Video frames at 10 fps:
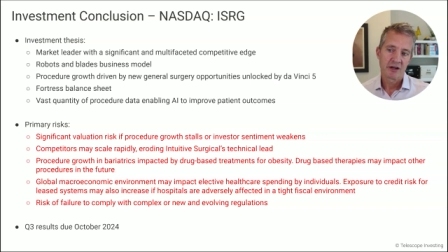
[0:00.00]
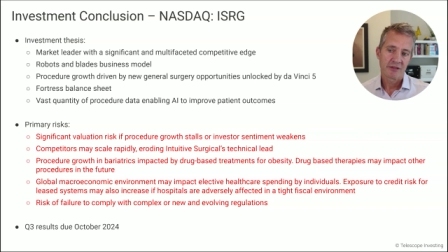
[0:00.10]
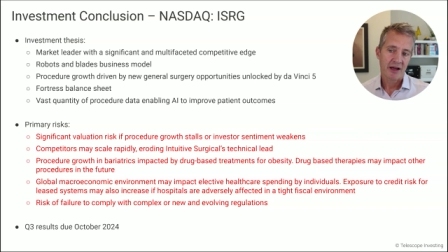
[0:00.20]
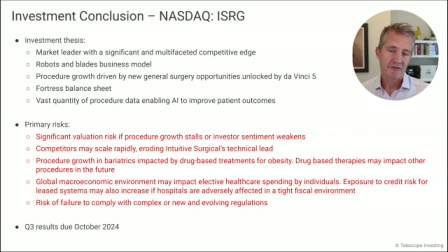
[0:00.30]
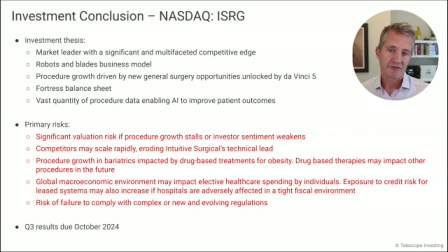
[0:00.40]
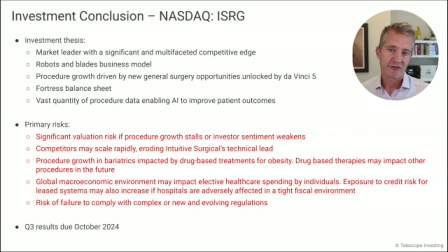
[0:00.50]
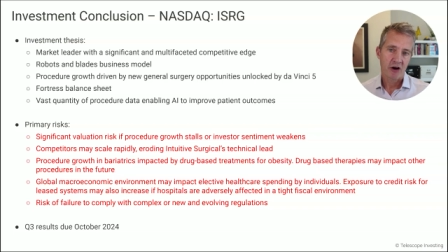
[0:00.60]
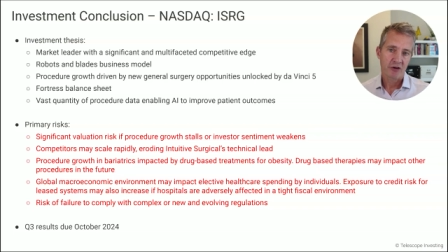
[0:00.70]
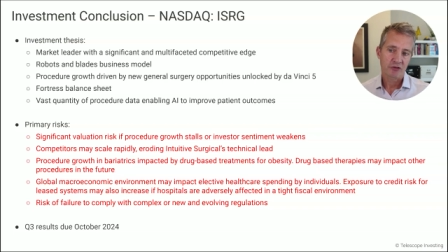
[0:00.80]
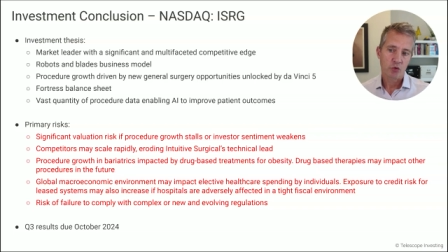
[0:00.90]
That
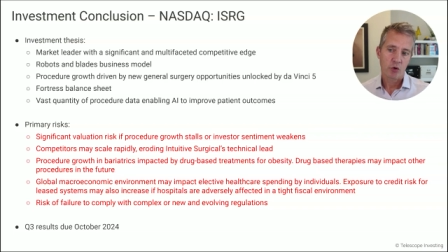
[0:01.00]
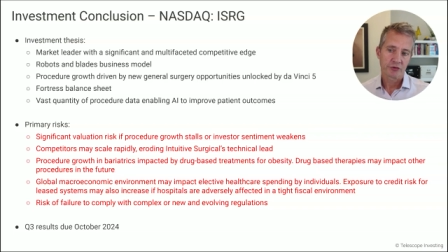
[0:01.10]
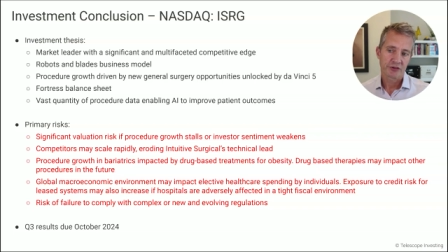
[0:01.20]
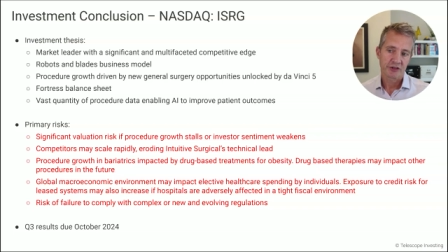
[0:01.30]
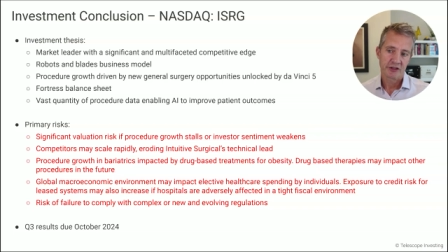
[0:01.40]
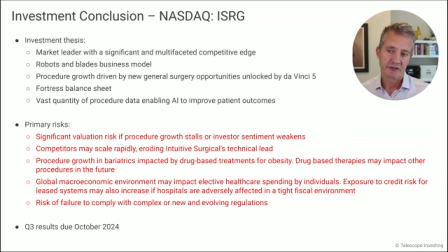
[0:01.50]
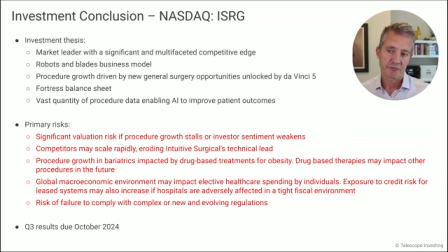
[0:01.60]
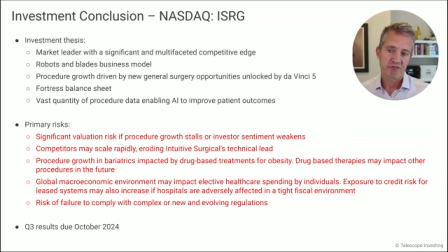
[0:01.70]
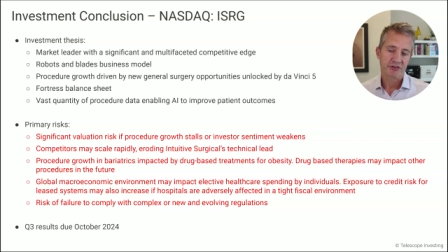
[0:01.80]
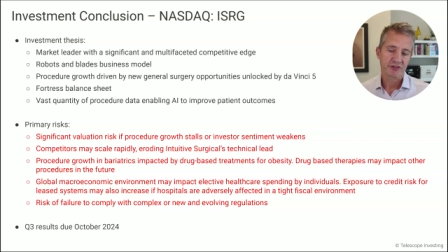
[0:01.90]
vast quantity of
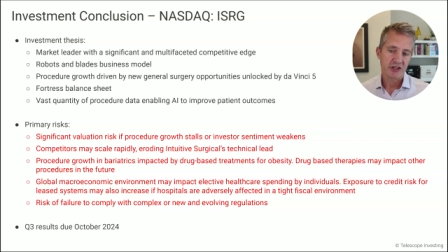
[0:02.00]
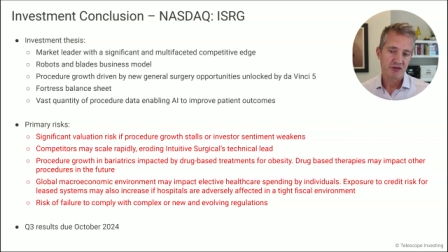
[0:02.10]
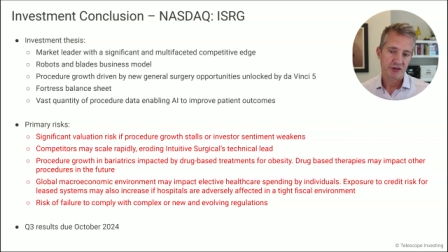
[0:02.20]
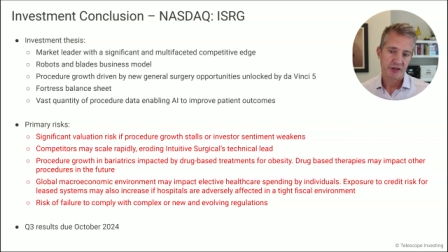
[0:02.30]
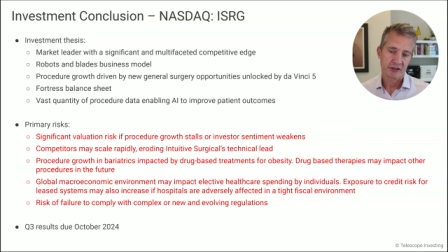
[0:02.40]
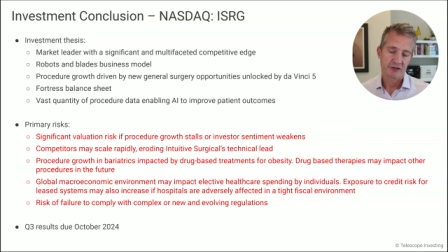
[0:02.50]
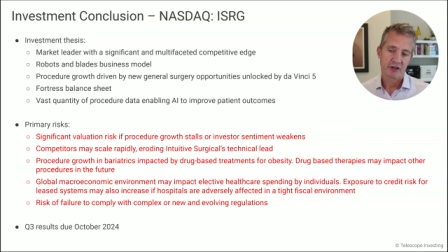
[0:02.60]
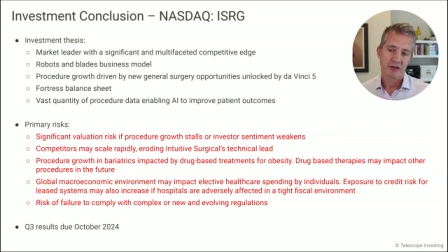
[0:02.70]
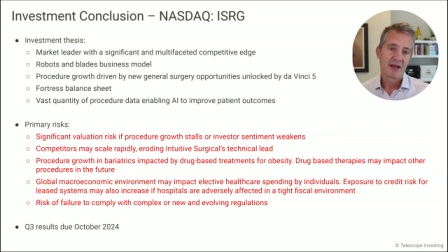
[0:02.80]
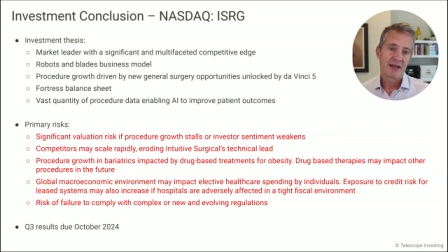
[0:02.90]
procedure
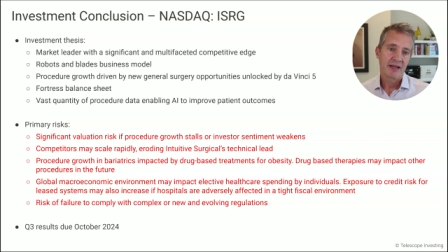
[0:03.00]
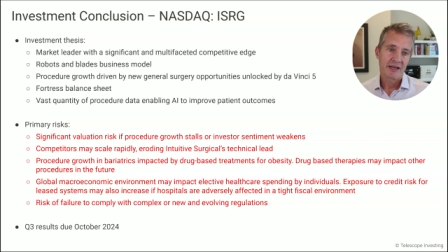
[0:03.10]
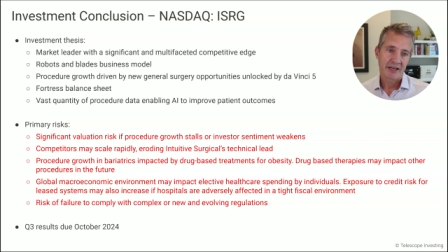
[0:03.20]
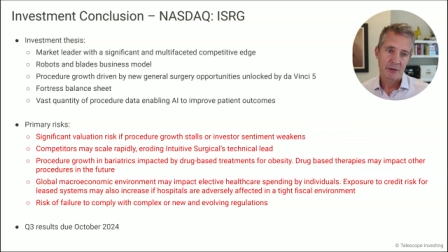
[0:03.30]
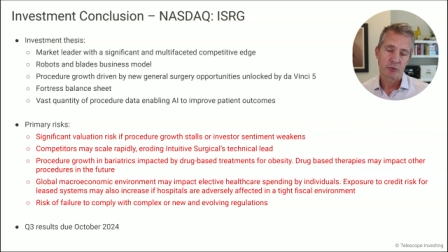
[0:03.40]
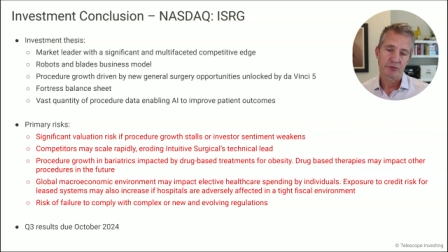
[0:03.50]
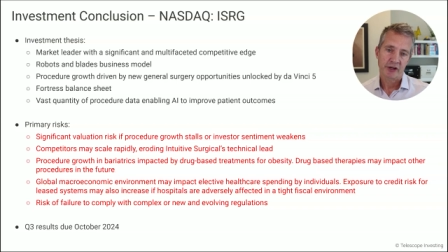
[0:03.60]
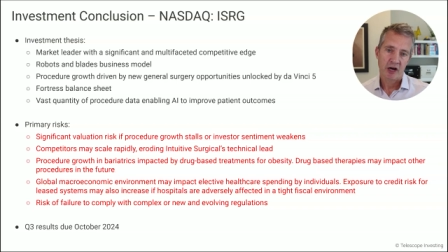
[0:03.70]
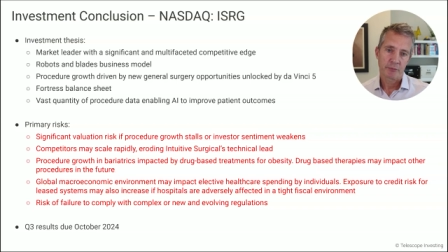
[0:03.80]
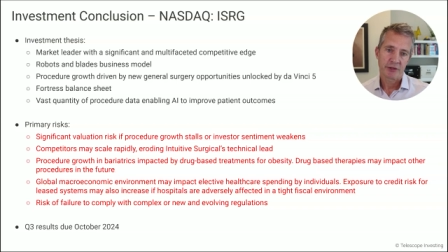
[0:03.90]
data enables the
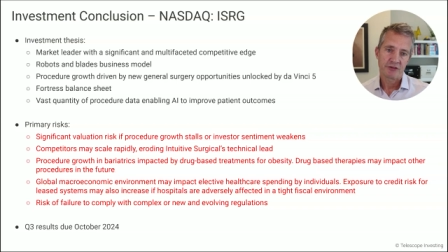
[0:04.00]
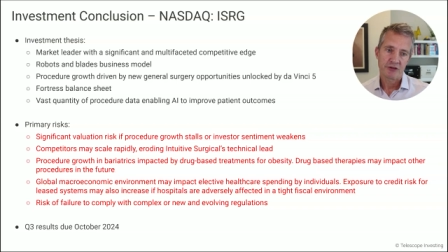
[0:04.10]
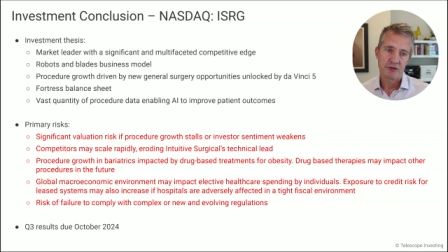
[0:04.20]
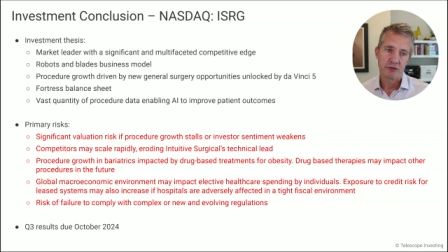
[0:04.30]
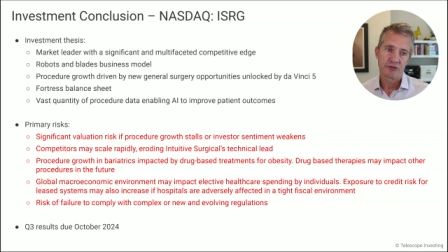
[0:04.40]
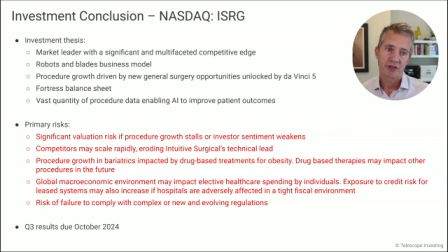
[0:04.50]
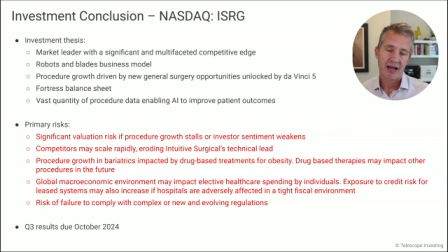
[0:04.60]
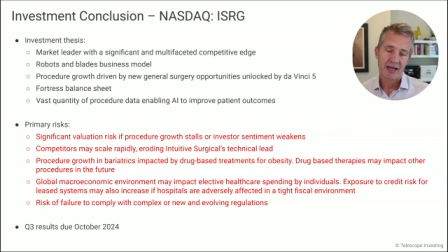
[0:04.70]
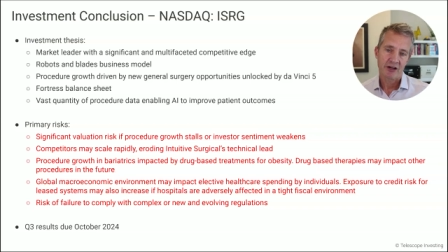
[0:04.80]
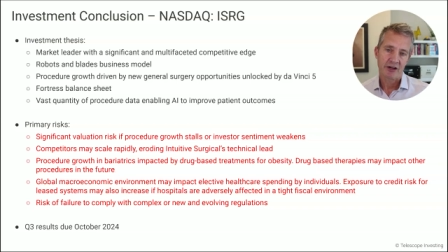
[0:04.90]
company to use
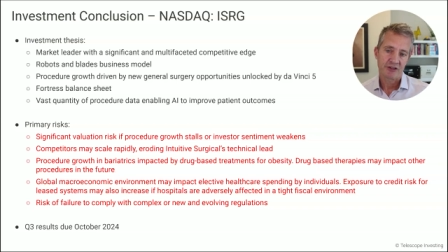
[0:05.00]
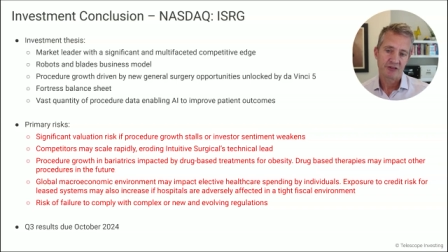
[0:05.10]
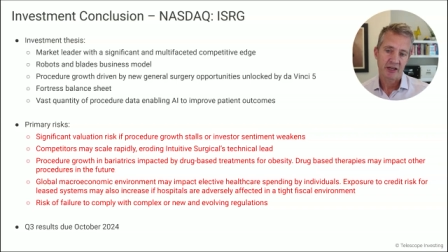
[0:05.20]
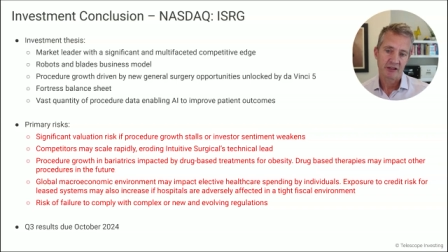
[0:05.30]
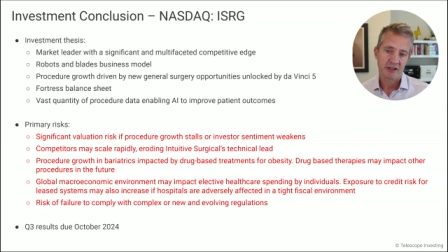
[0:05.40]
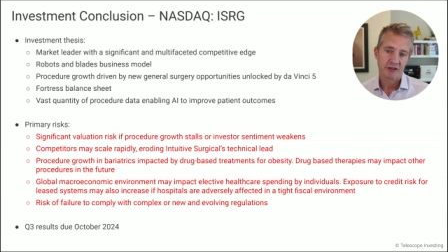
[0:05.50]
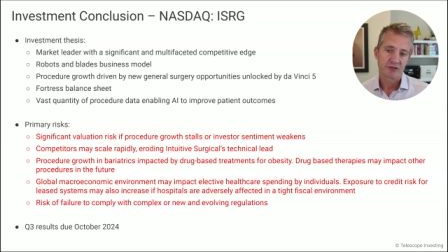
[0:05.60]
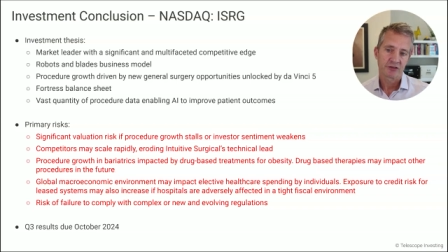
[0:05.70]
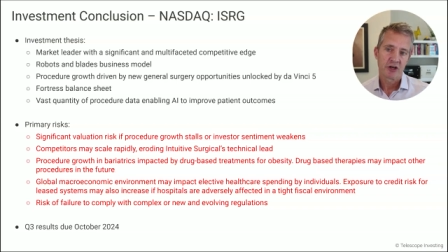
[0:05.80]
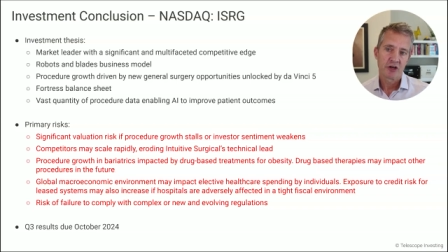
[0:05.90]
AI techniques